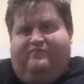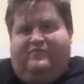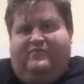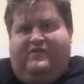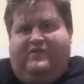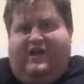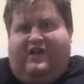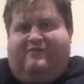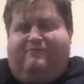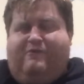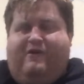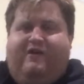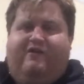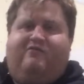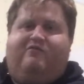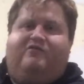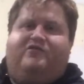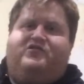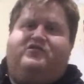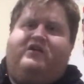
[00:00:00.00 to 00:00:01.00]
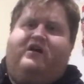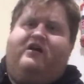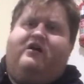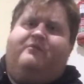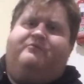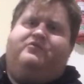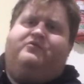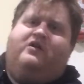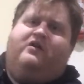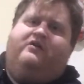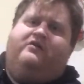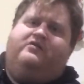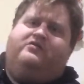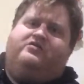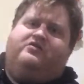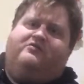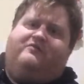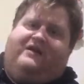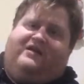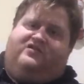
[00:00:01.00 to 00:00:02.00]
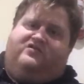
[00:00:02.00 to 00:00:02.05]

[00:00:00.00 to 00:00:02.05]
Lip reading: next week or so, I'm going to